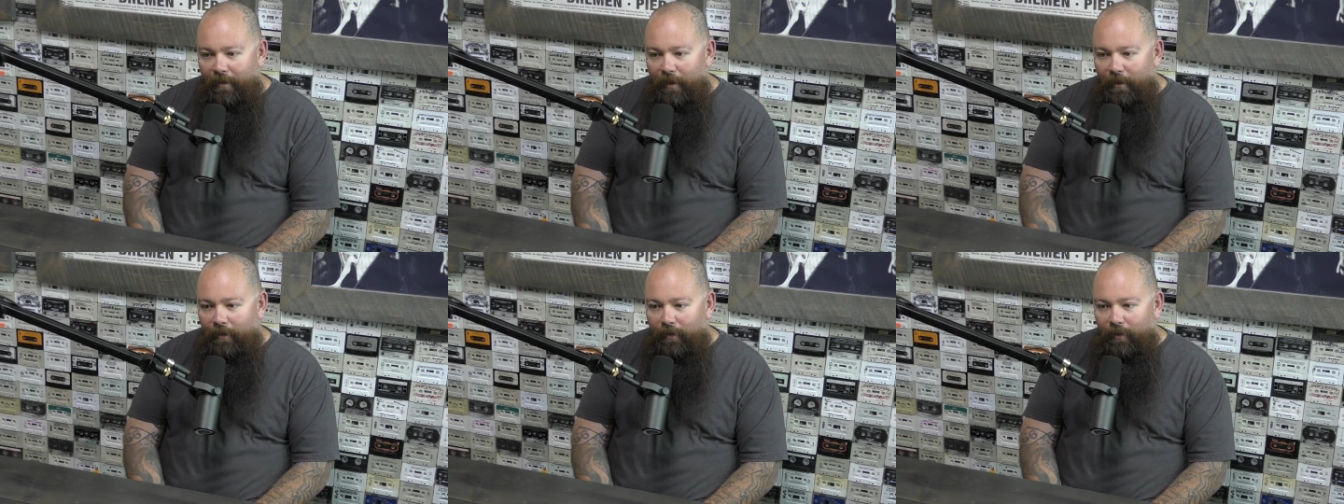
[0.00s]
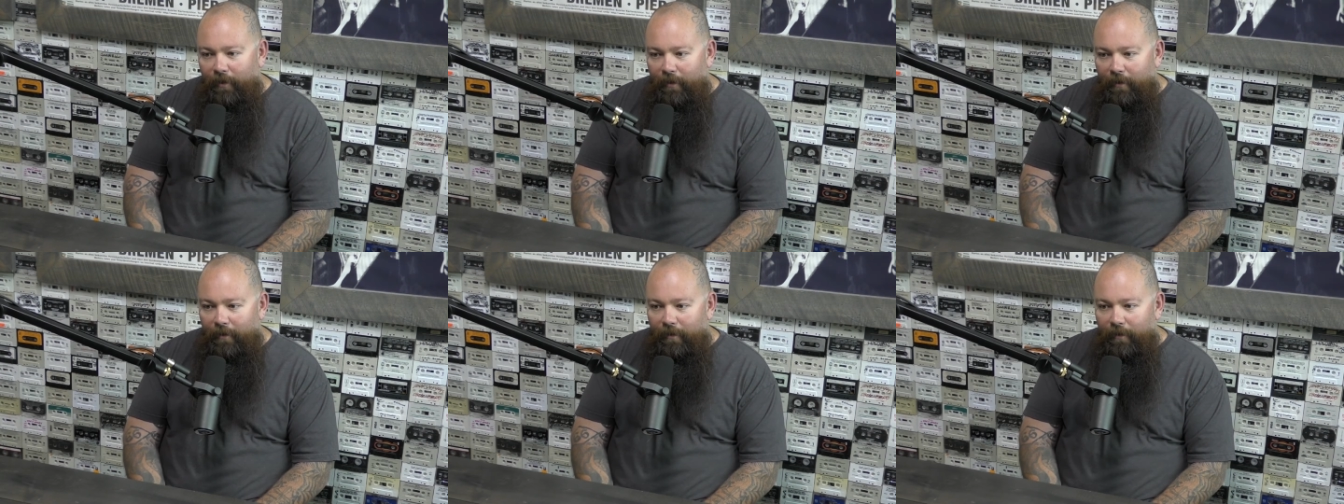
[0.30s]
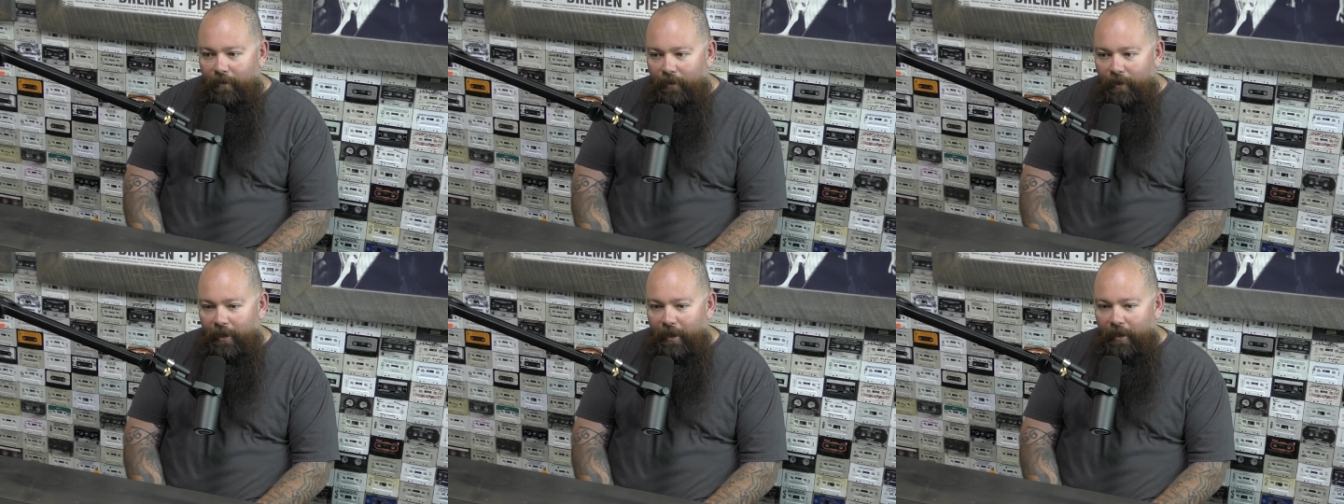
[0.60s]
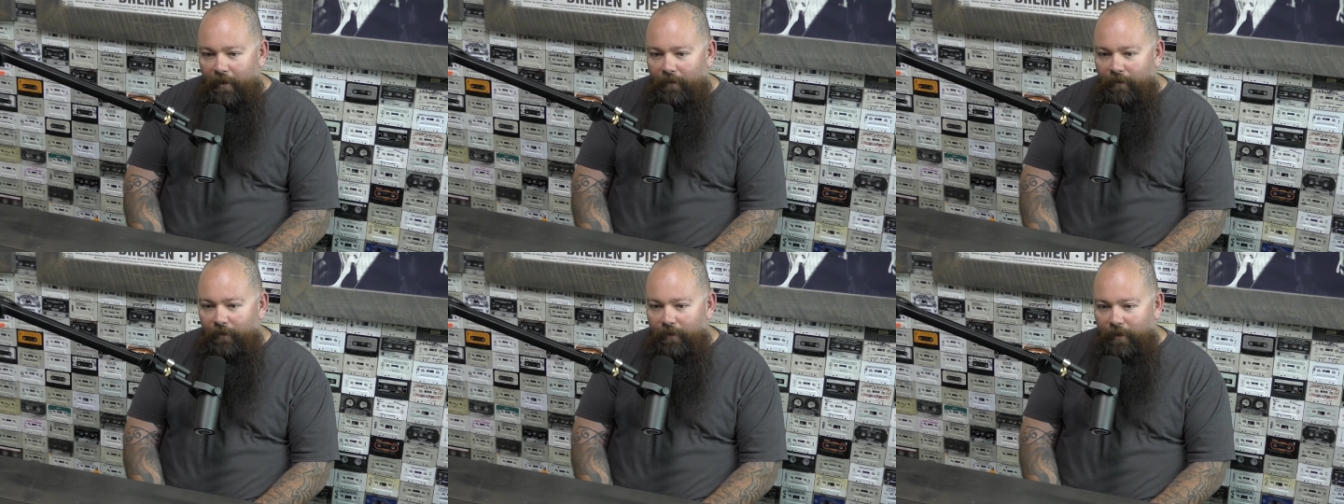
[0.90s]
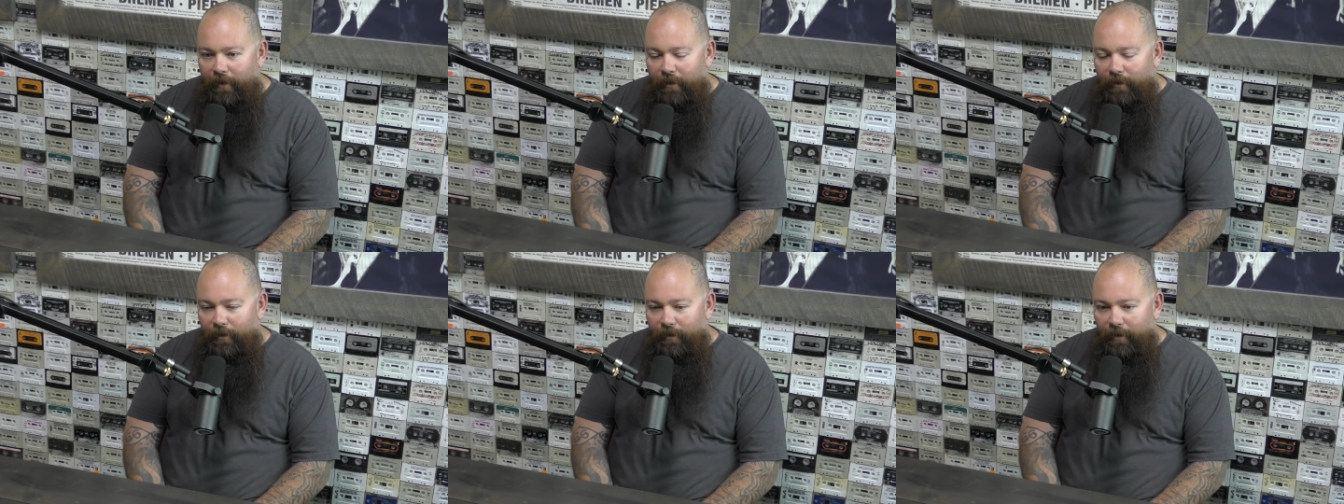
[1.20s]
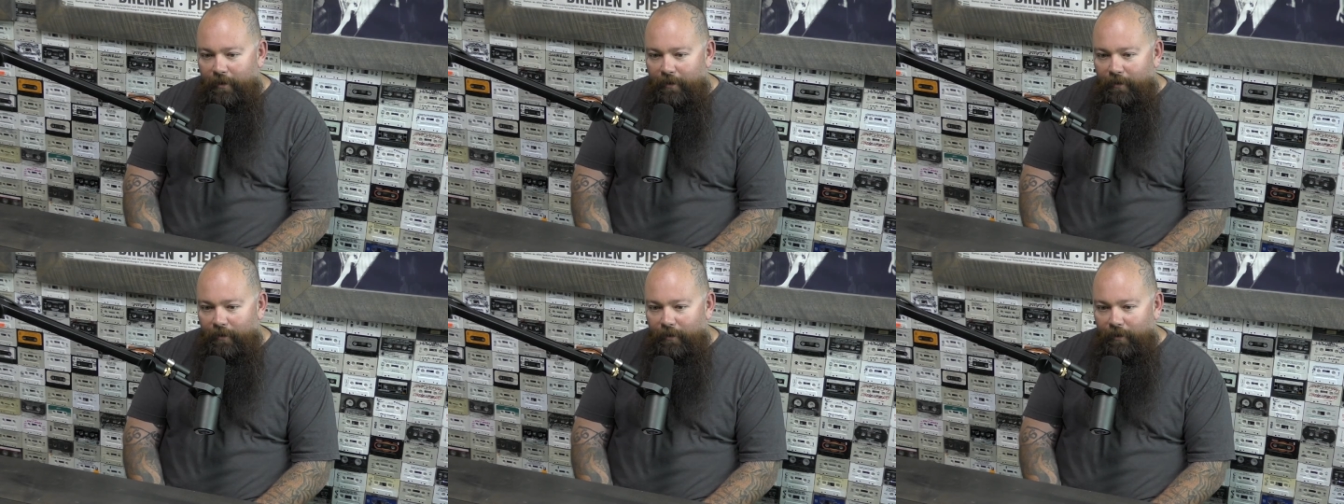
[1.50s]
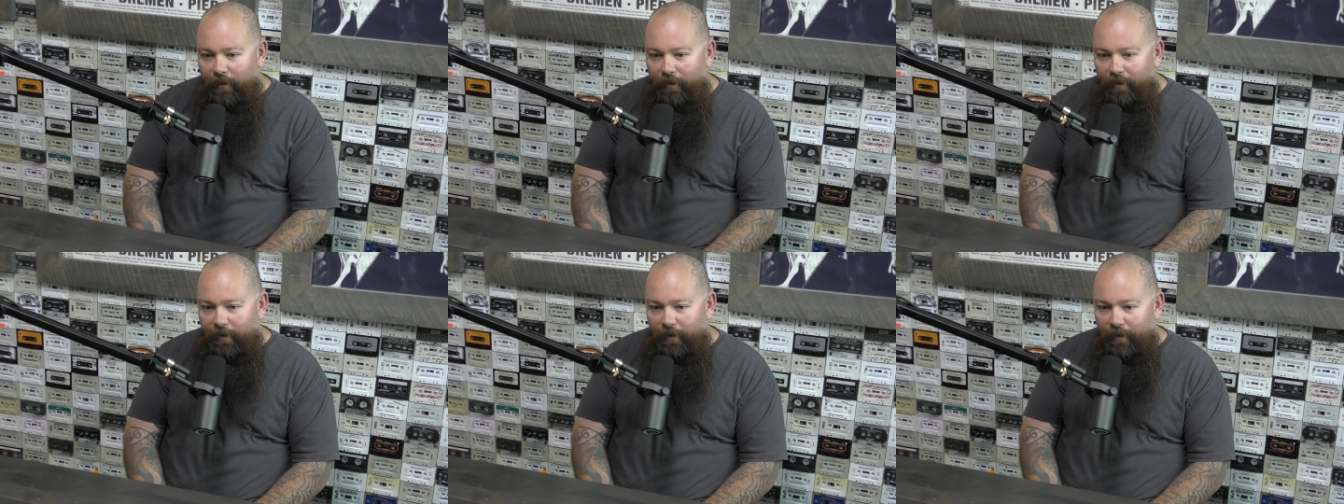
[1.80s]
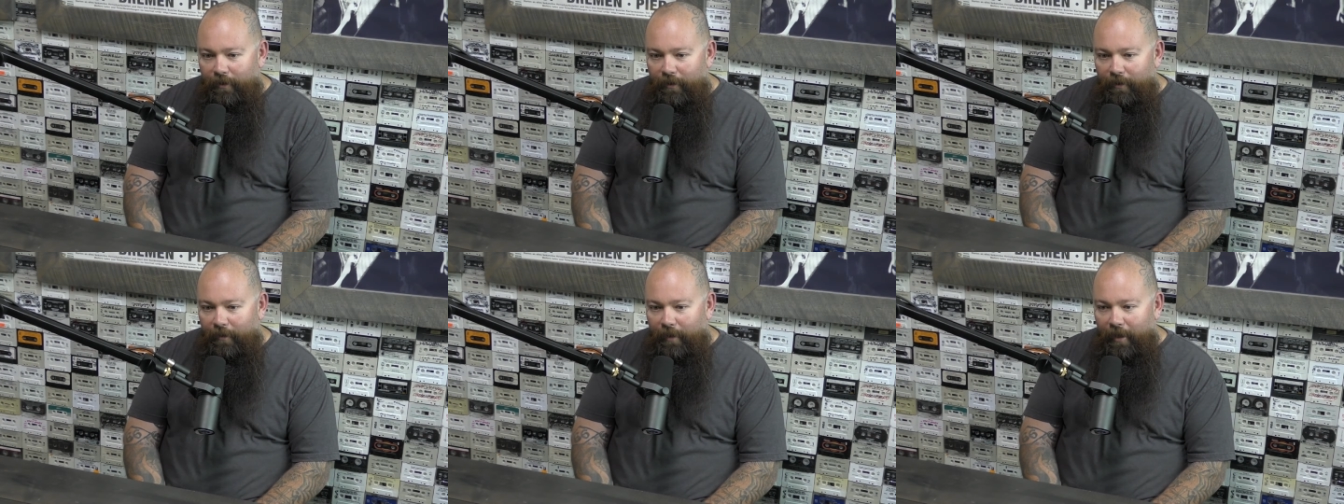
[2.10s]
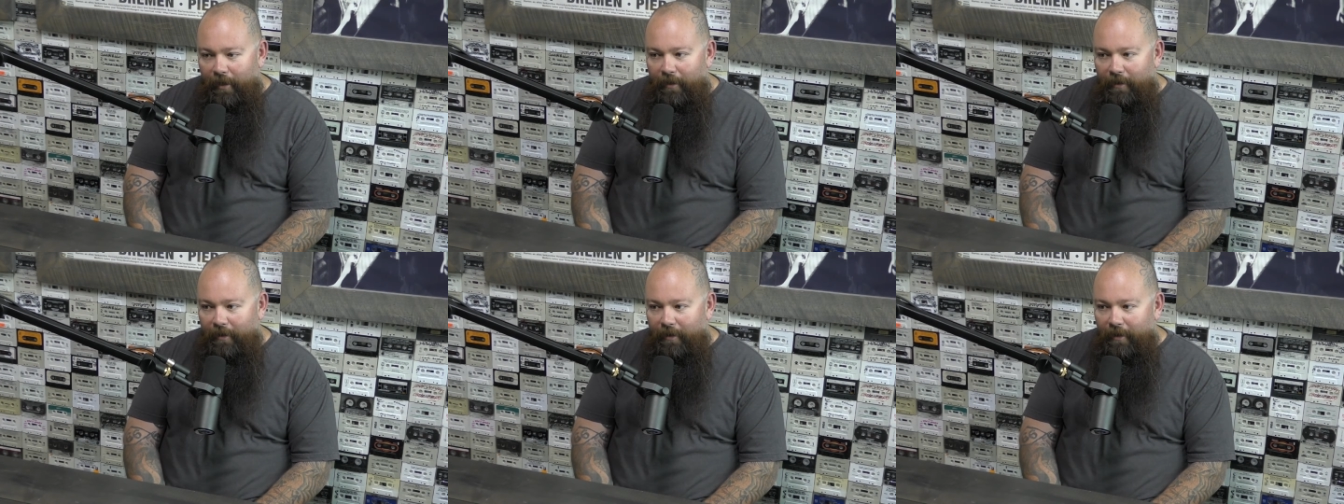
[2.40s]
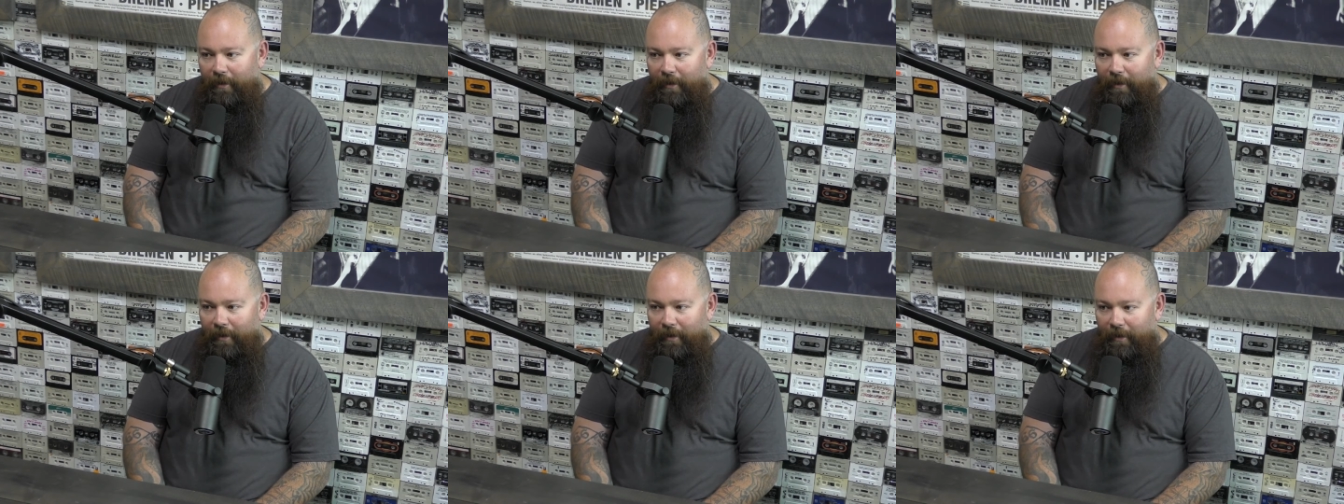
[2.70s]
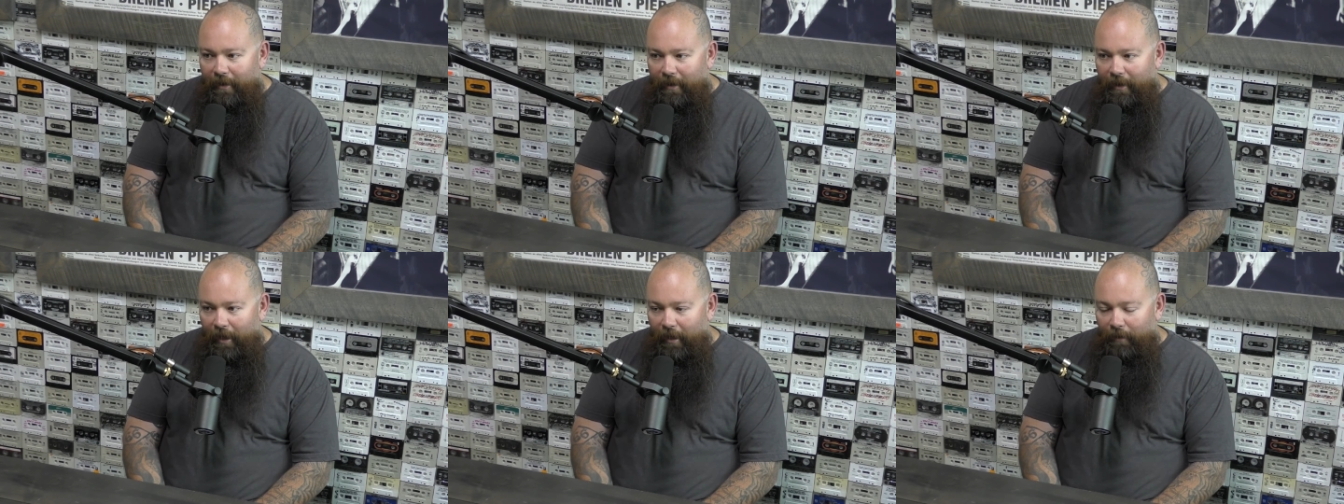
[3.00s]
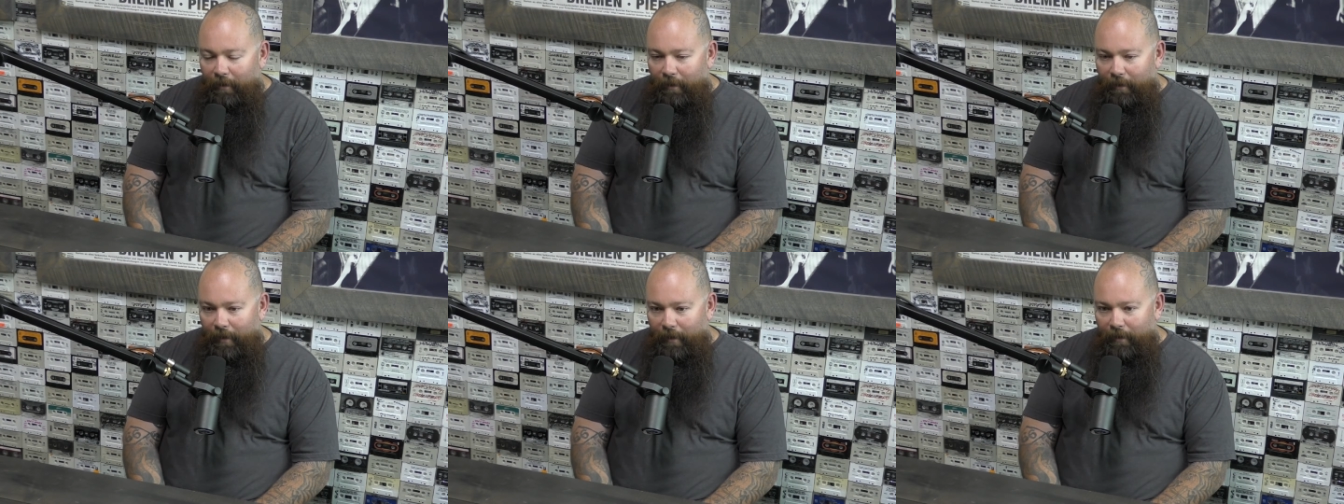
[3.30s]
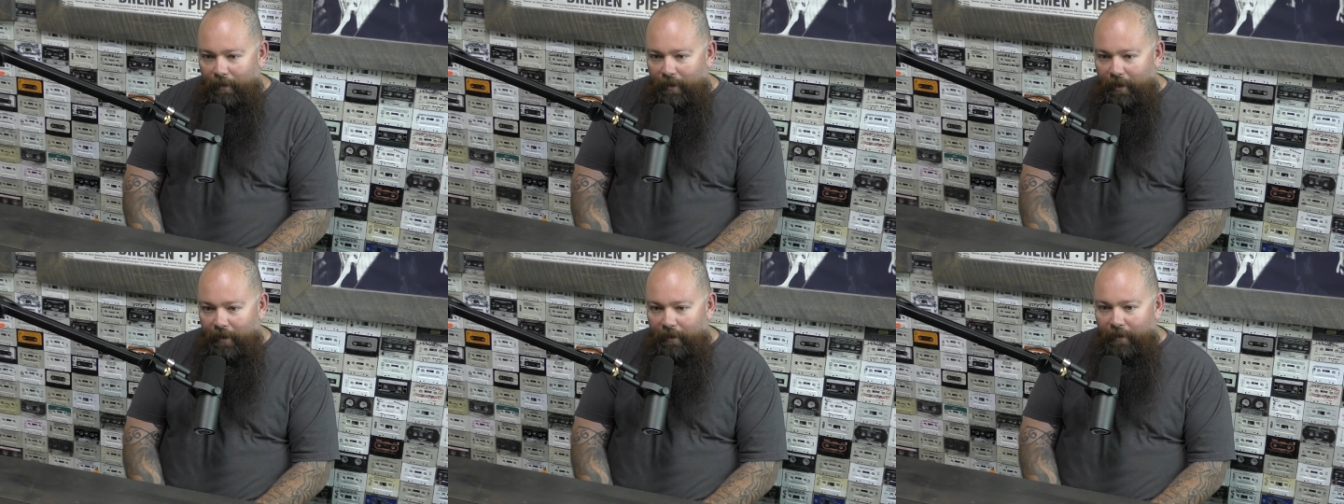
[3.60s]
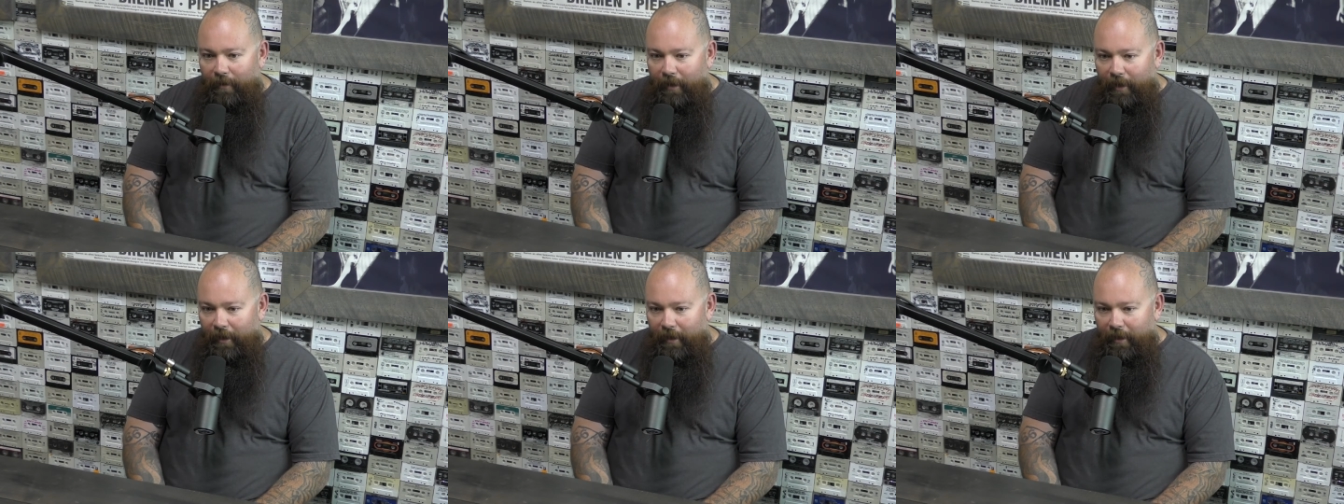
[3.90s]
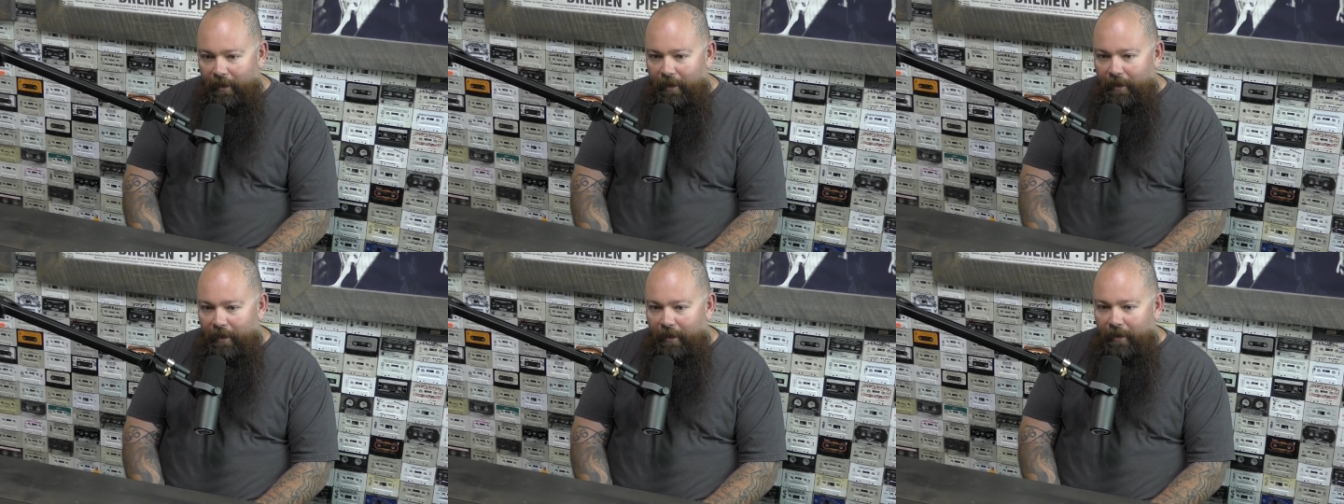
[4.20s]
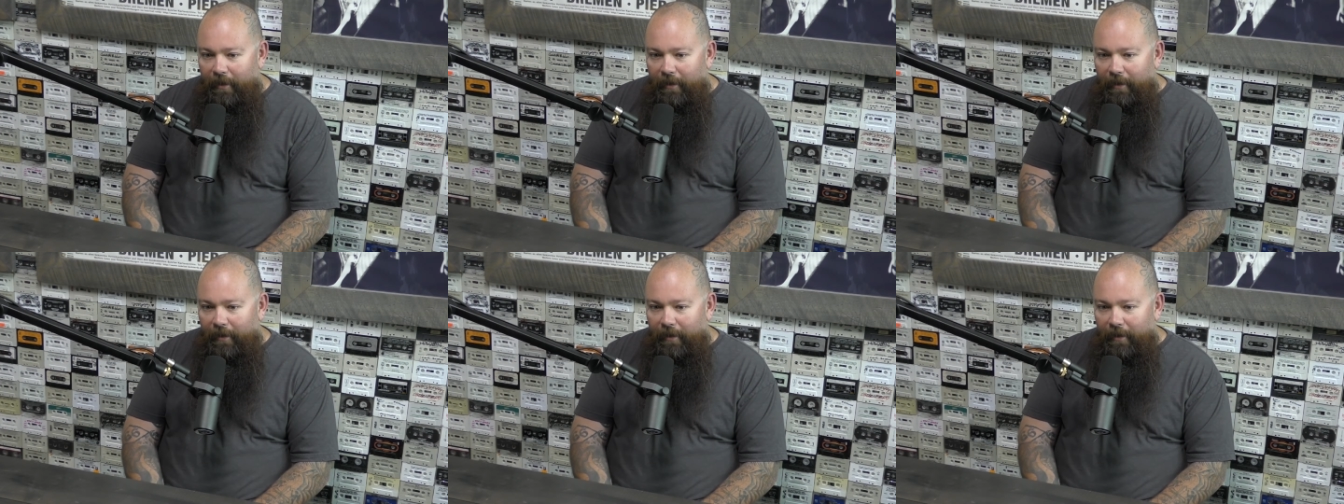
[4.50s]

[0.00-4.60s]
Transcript: people are pretty helpful in the toy world too about helping people get what they need,